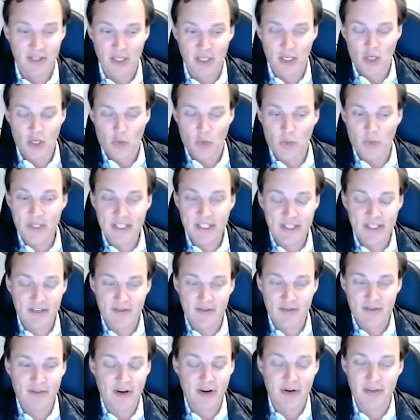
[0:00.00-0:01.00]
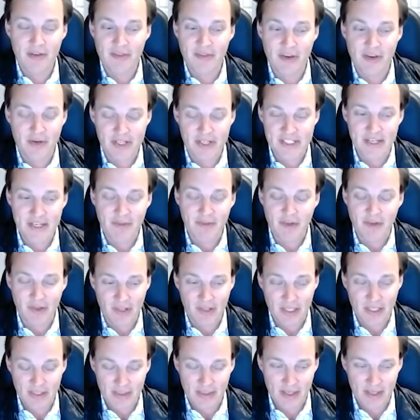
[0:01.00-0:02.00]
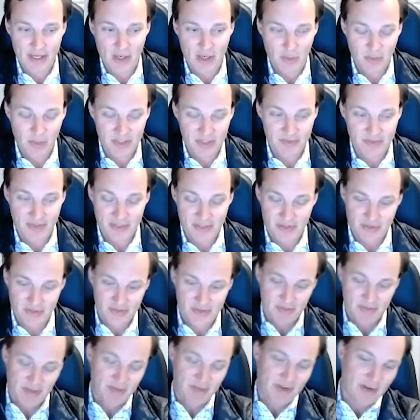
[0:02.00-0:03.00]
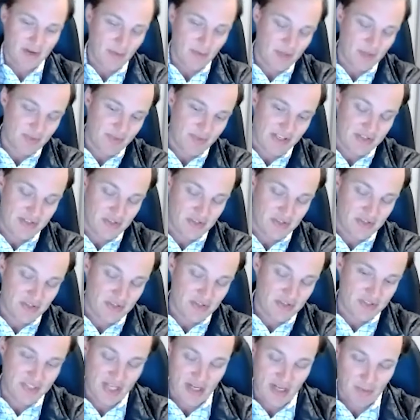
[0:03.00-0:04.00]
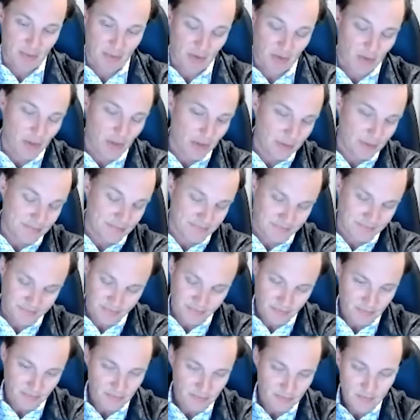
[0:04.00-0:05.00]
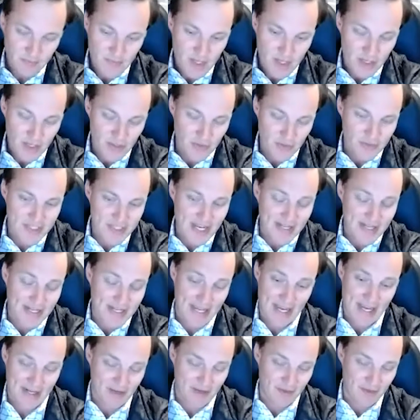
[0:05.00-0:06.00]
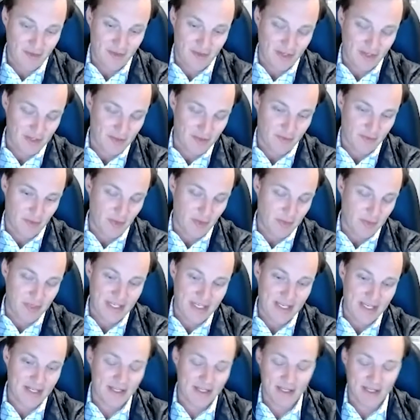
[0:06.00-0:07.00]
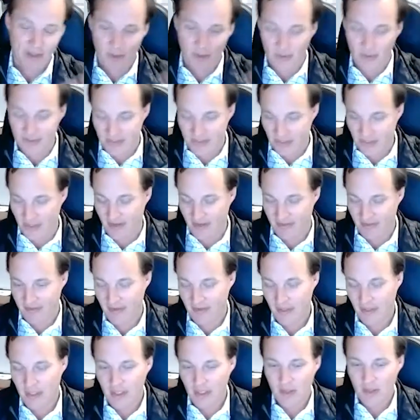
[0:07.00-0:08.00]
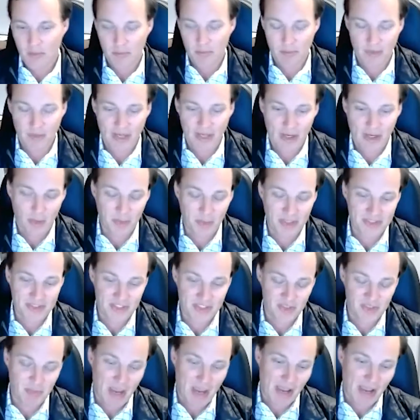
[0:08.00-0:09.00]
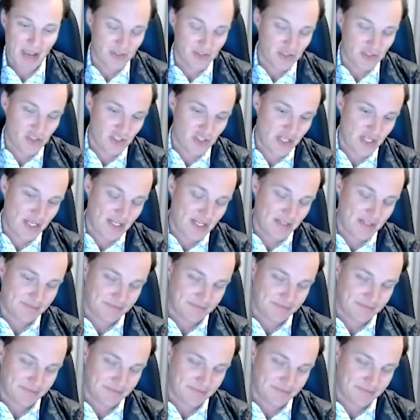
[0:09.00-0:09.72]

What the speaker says: we did it very, very differently than Airbus Ventures. Airbus Ventures set up their own, dedicated fund from the beginning. It wasn't off Airbus's balance sheet.